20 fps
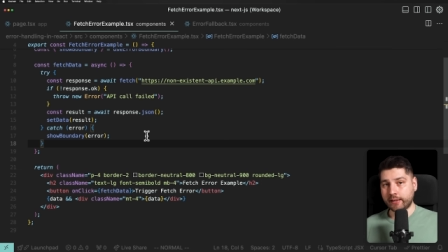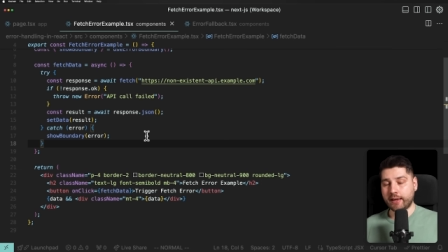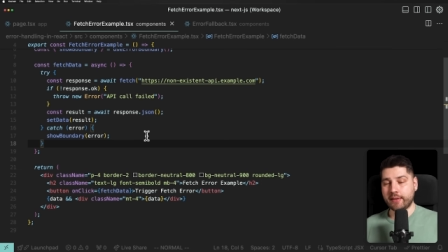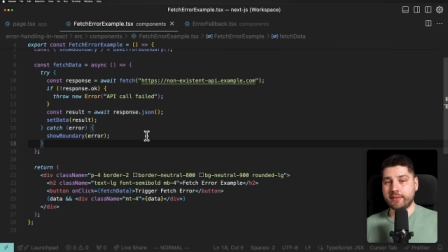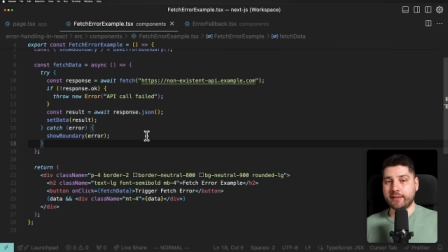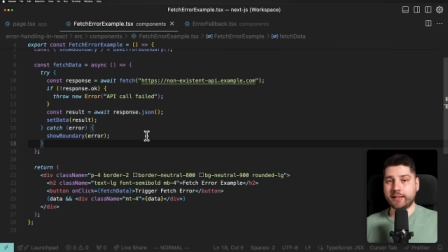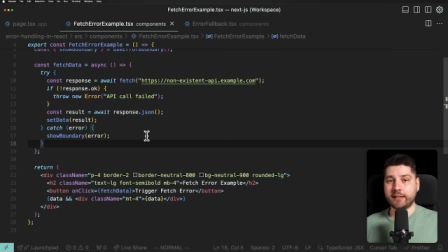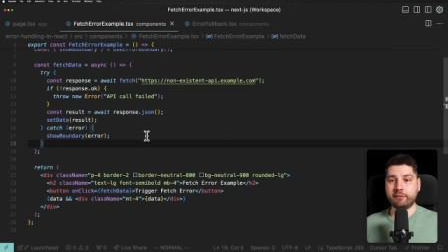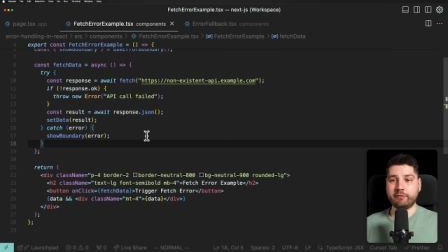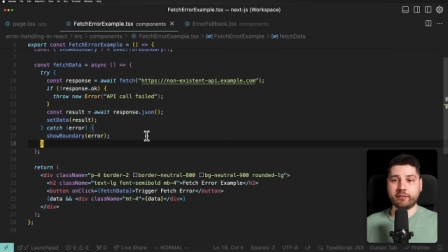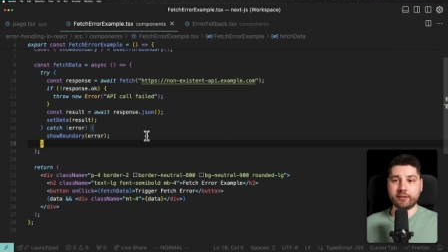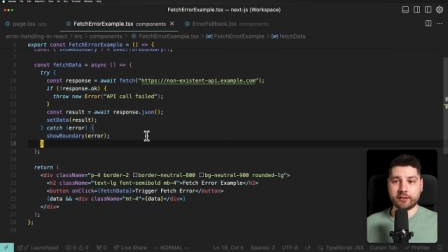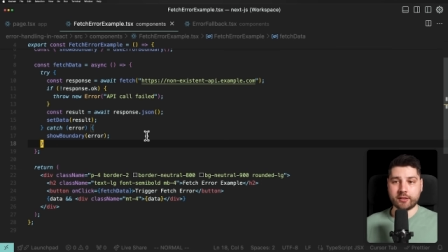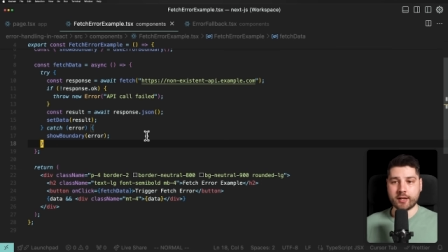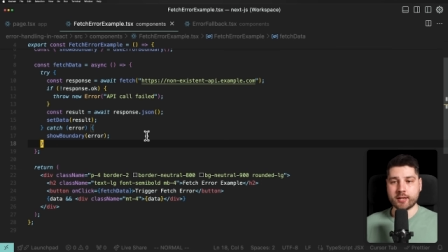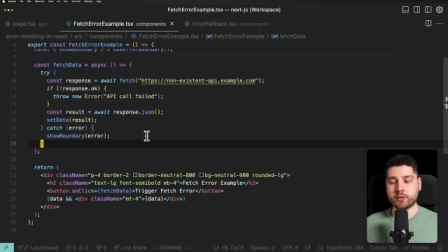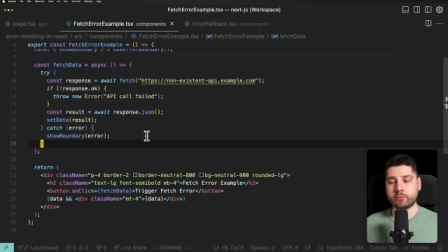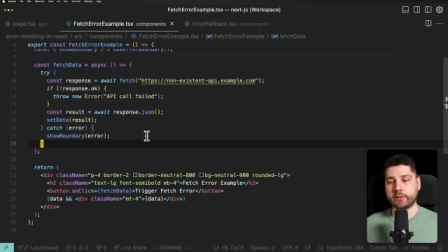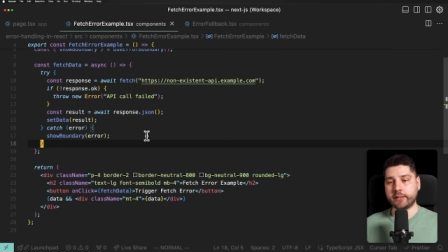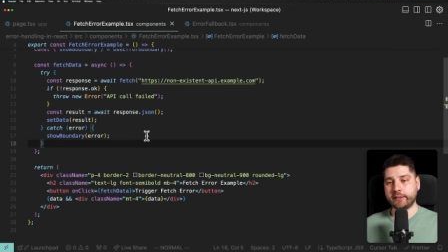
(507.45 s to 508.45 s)
And then if it
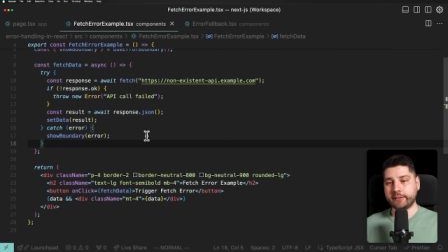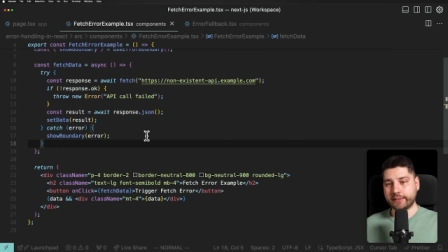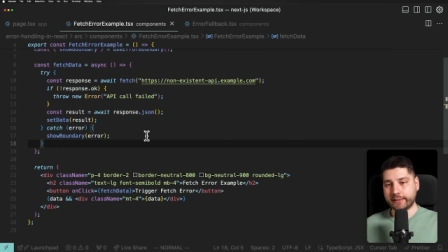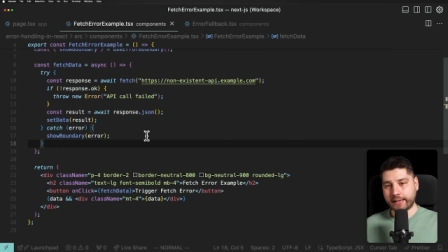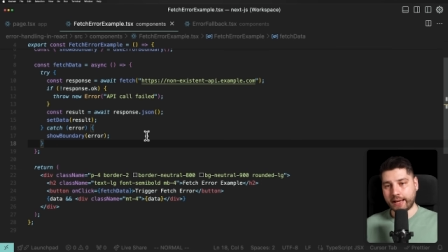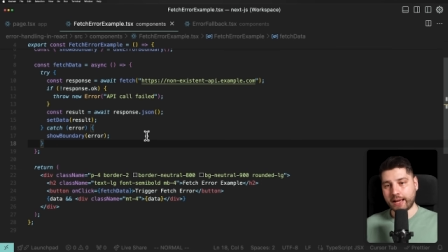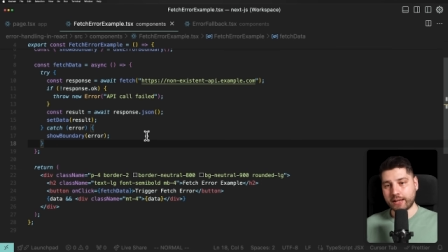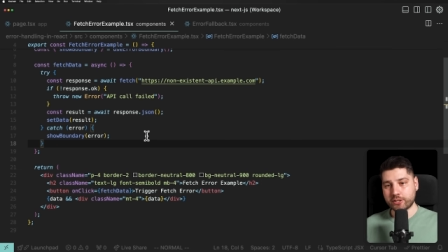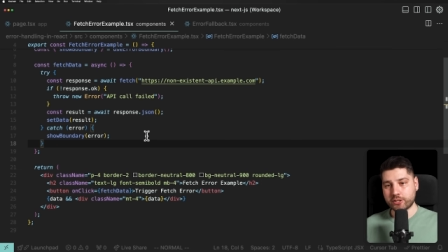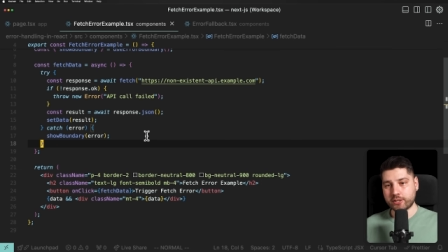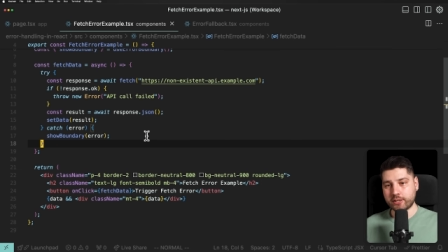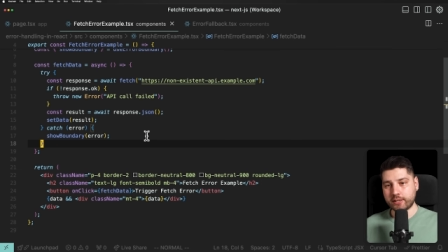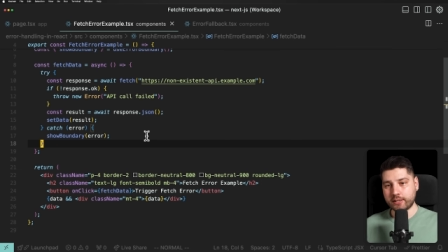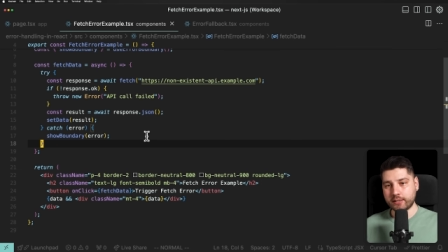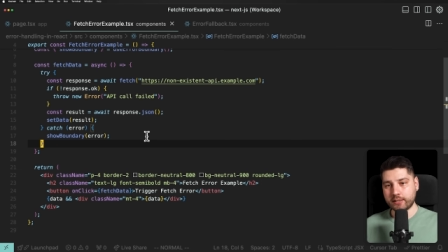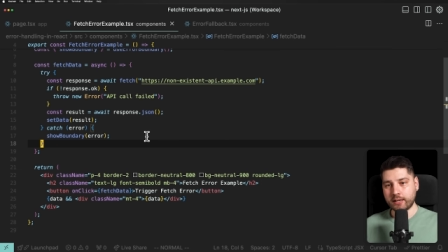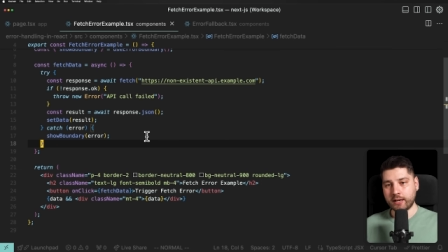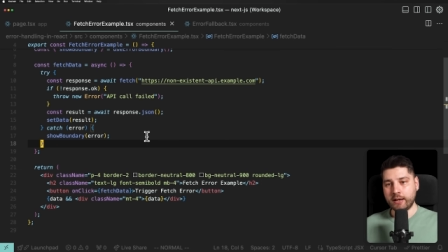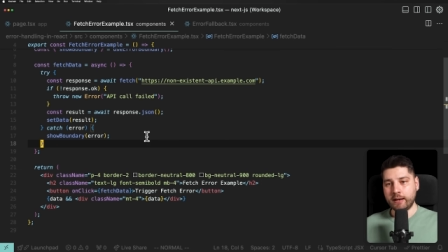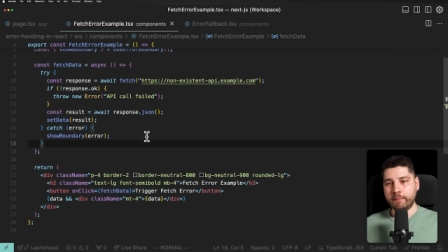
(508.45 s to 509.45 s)
does, we need to catch it.